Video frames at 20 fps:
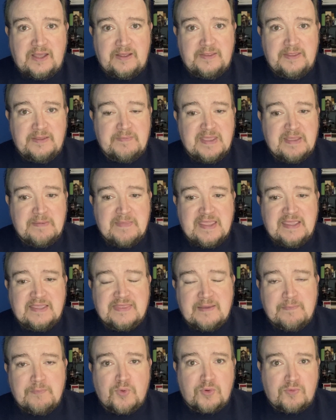It may make
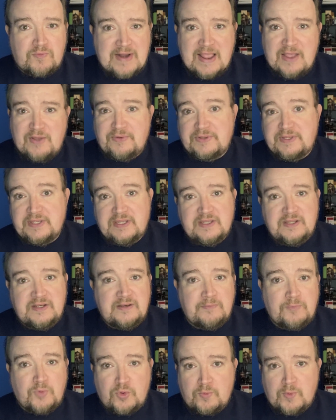them more
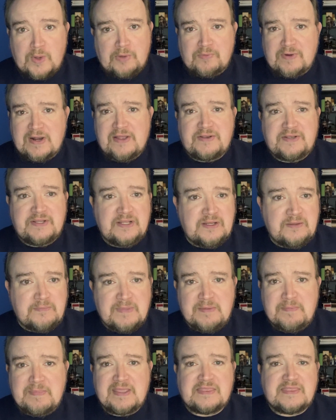well-rounded, it may
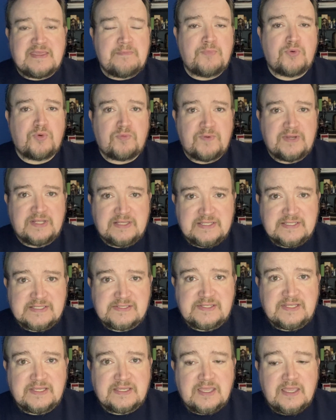make them more
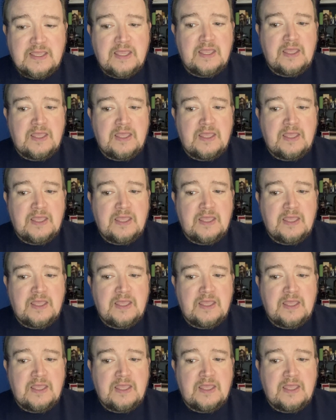realistic,